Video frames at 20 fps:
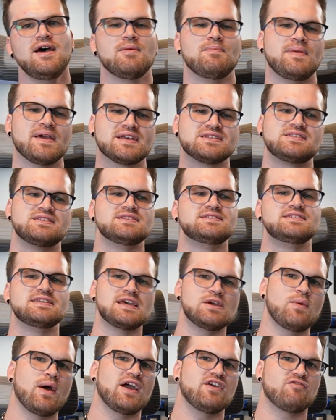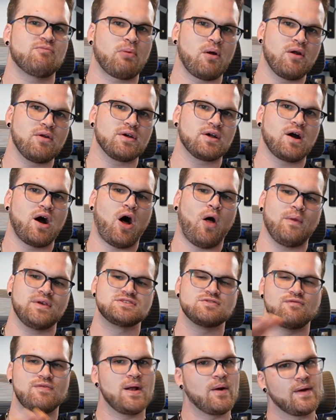because the Z-Wave protocol is
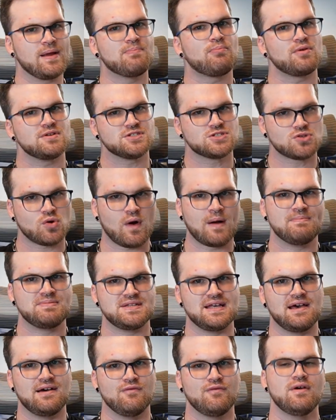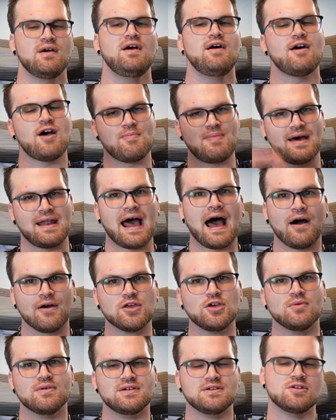very prescriptive about how
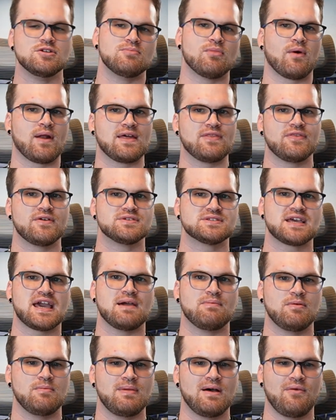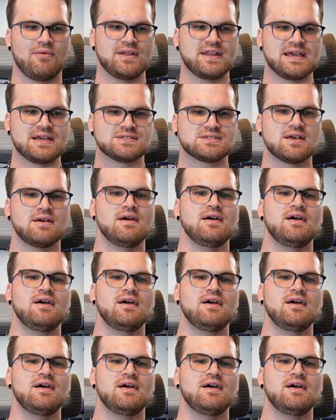you enumerate those capabilities.